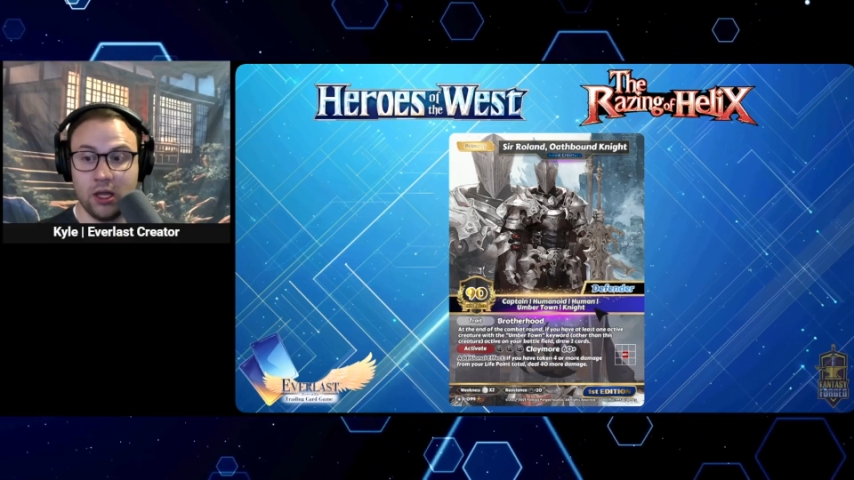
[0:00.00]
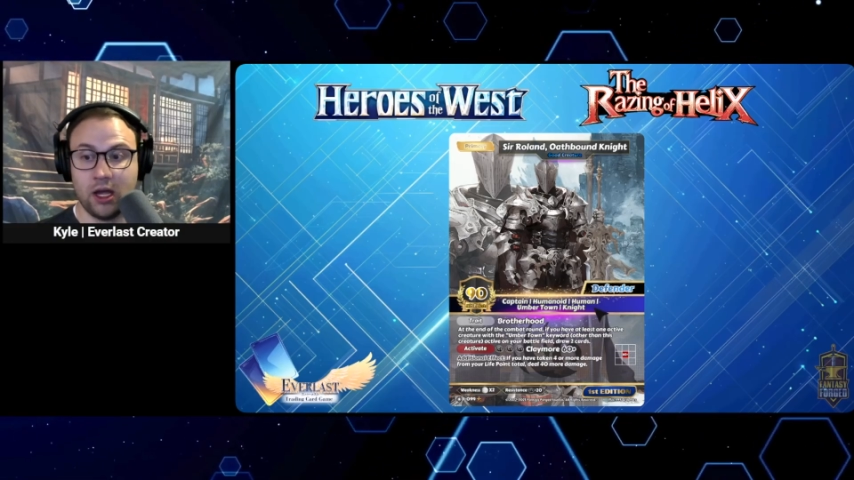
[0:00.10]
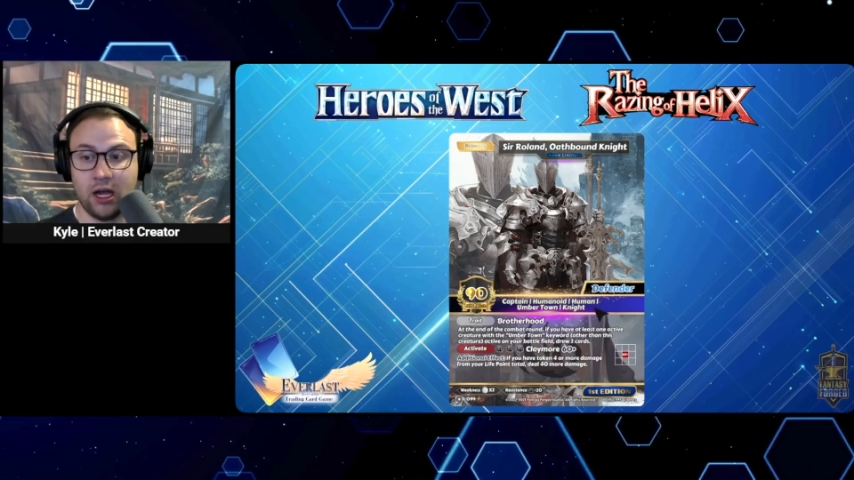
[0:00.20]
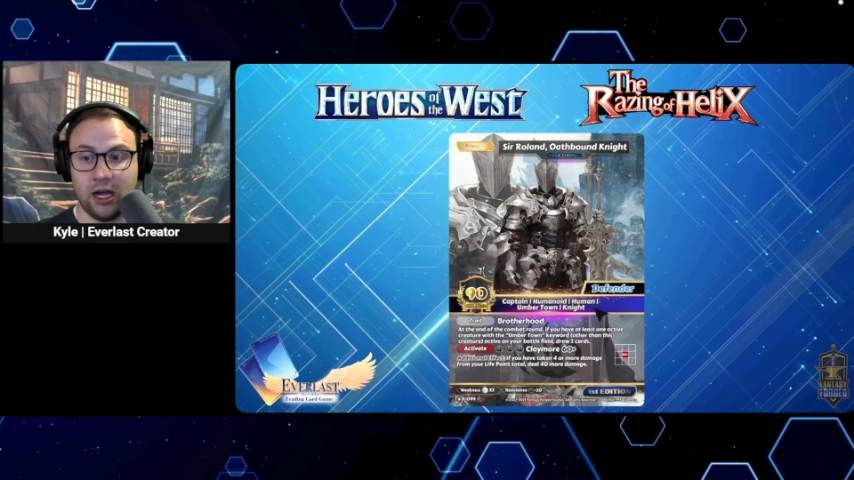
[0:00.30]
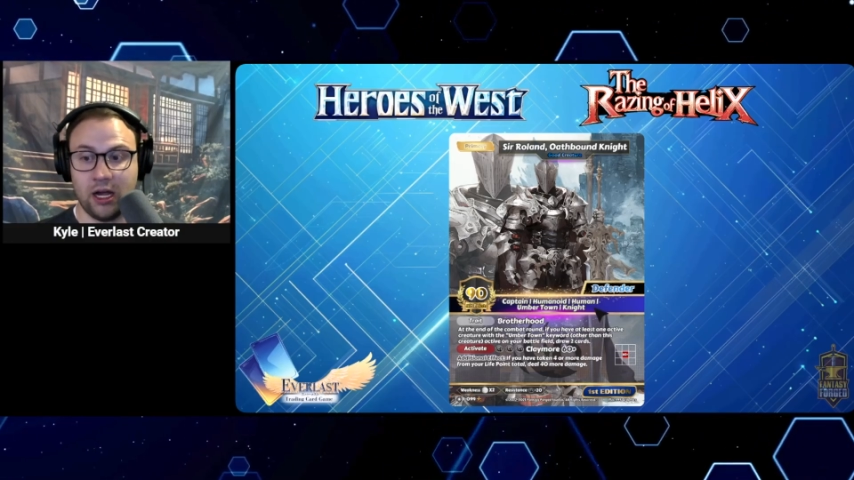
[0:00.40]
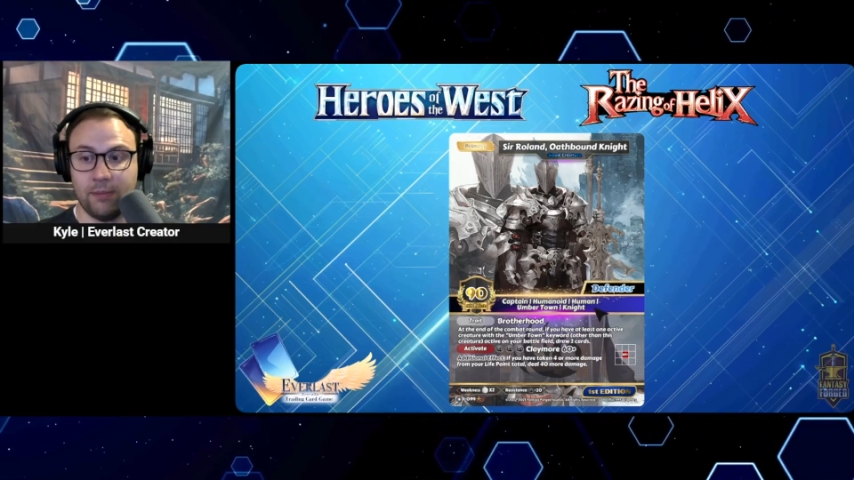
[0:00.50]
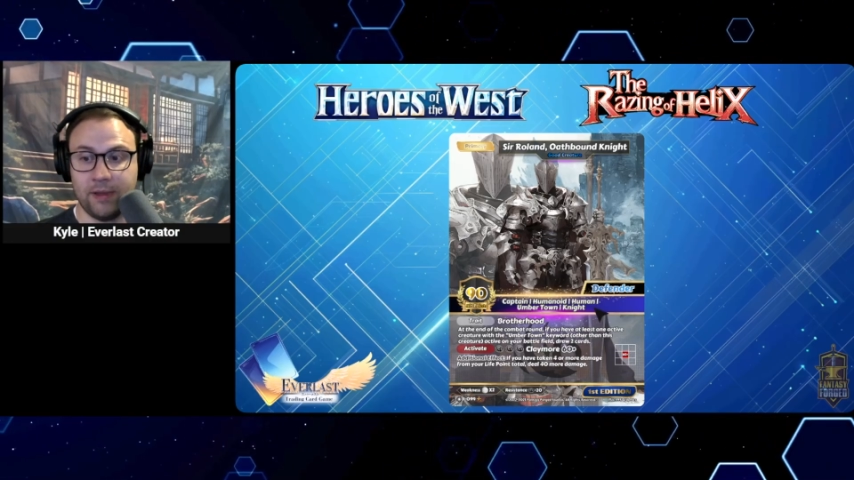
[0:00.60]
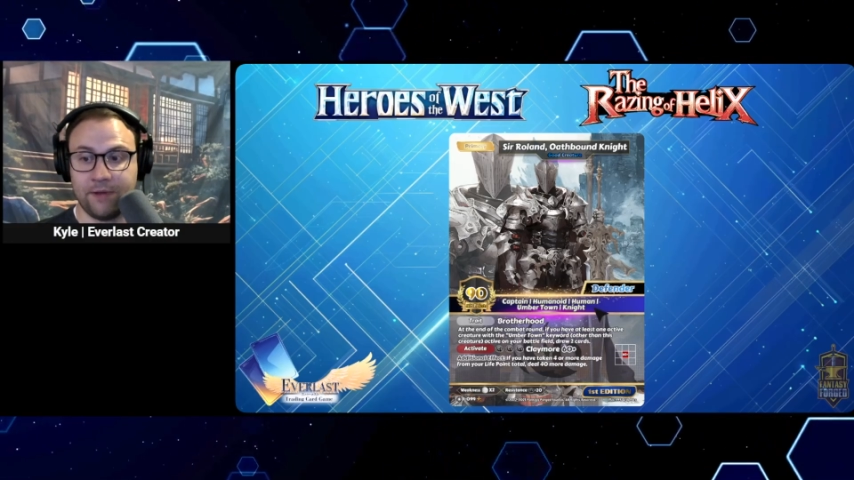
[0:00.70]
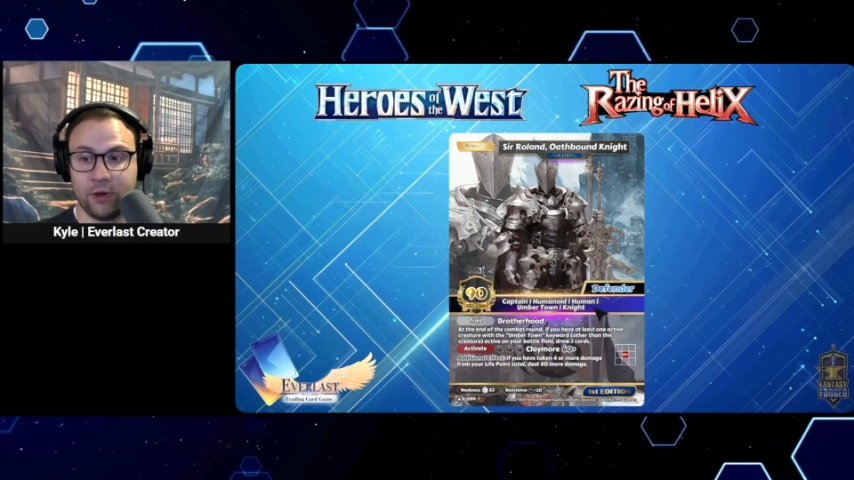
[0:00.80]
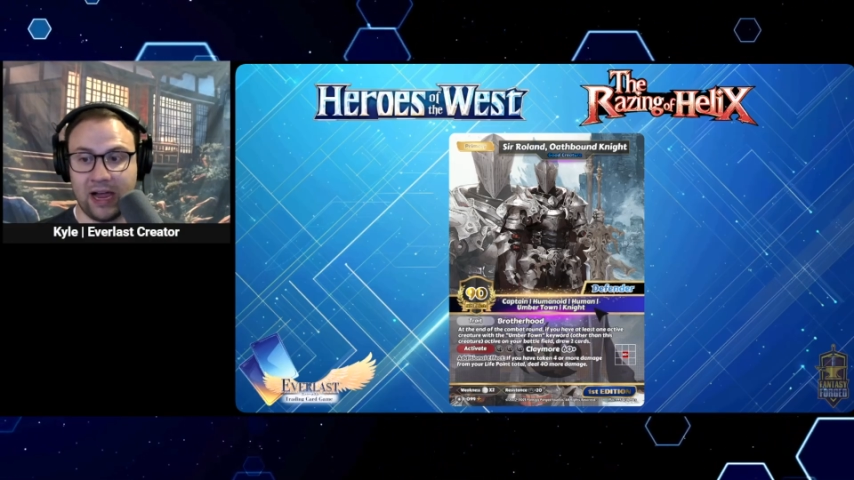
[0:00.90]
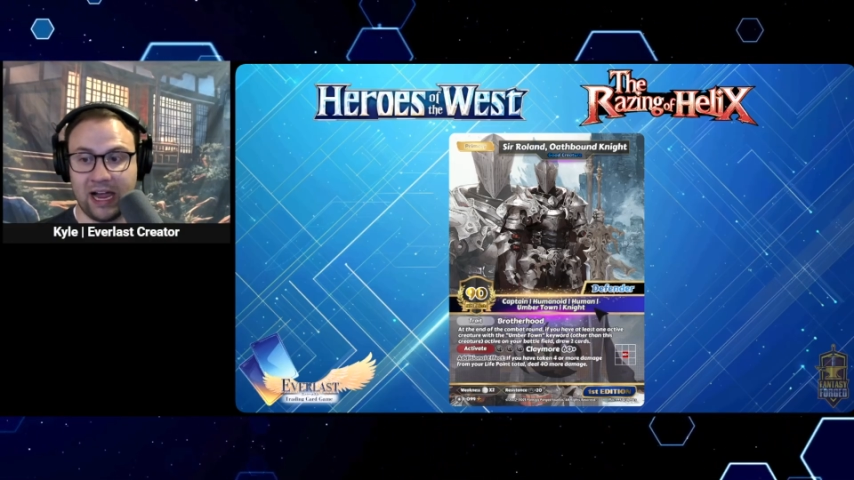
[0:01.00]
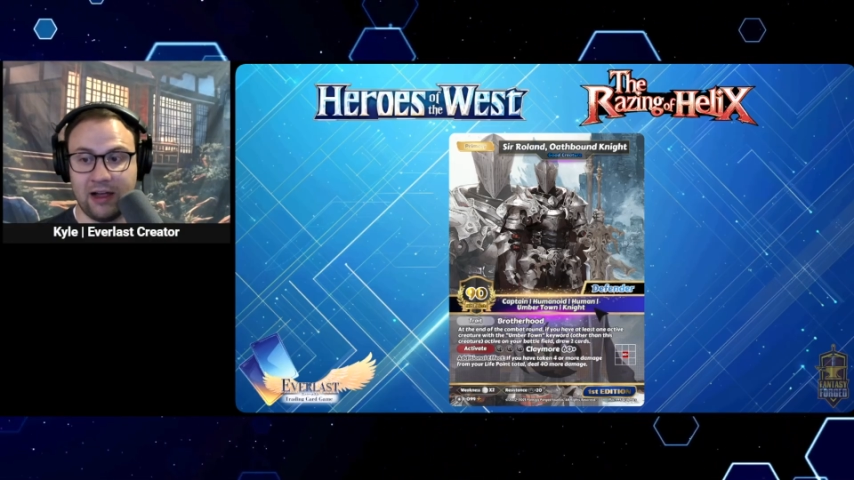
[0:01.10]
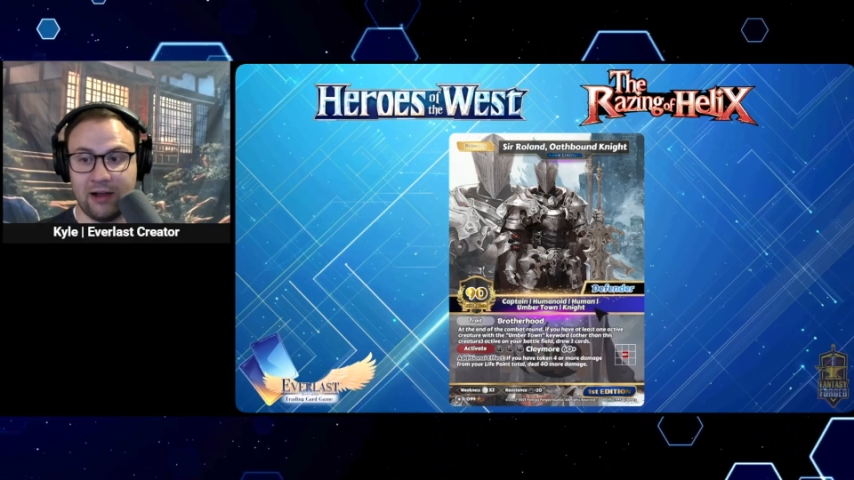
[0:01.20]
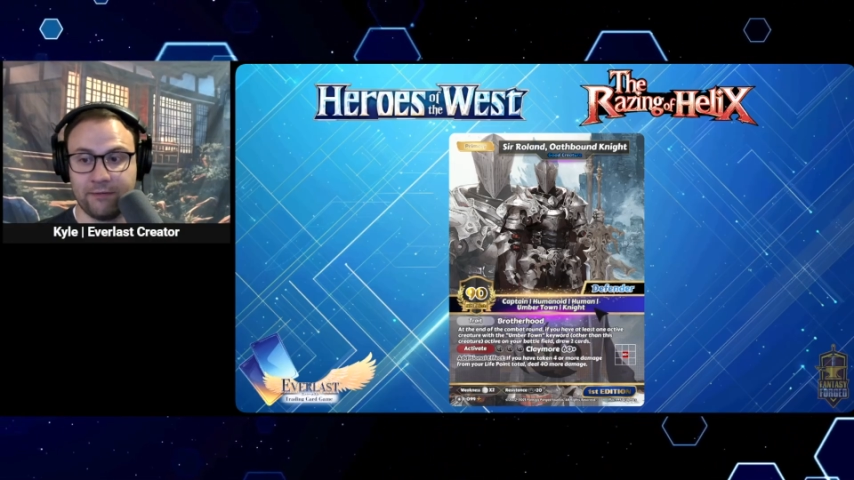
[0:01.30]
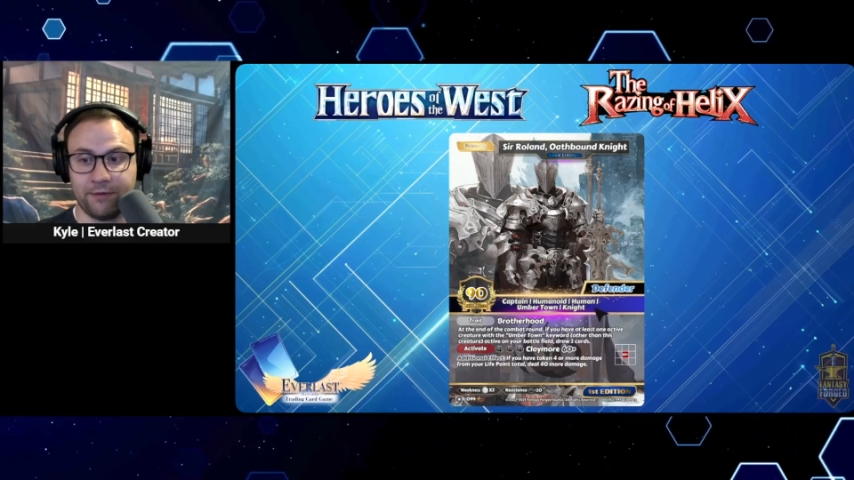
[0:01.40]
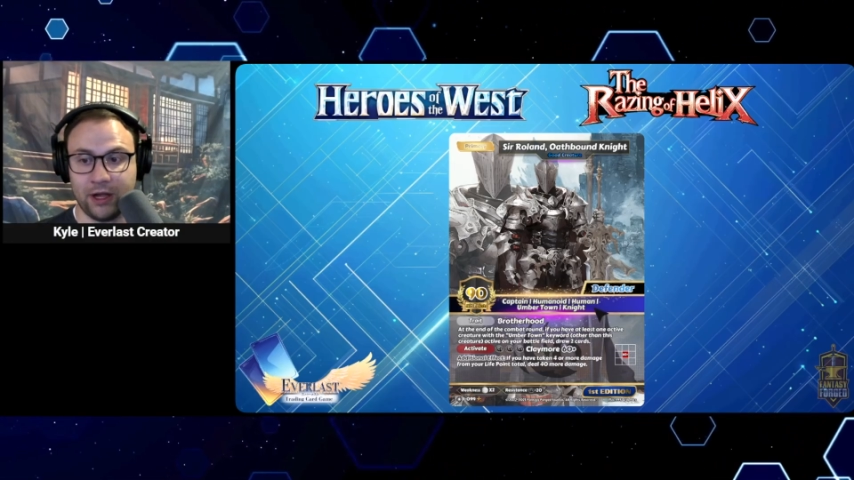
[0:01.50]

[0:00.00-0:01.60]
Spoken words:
If you have